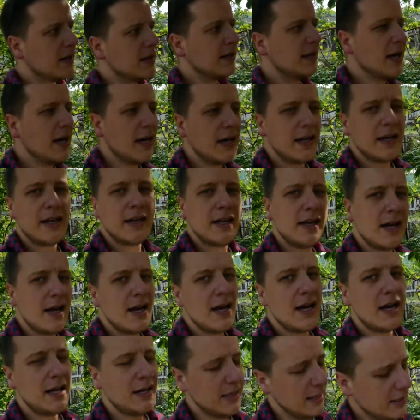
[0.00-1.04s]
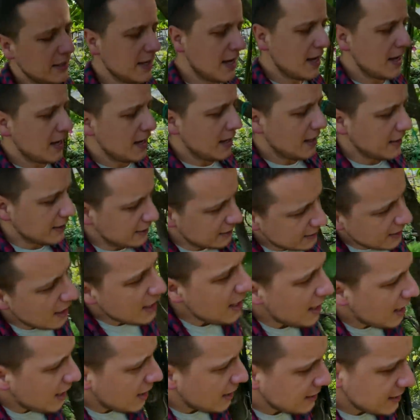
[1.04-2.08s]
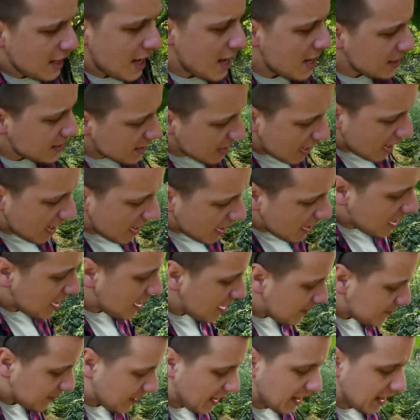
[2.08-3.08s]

Na na na na na na na na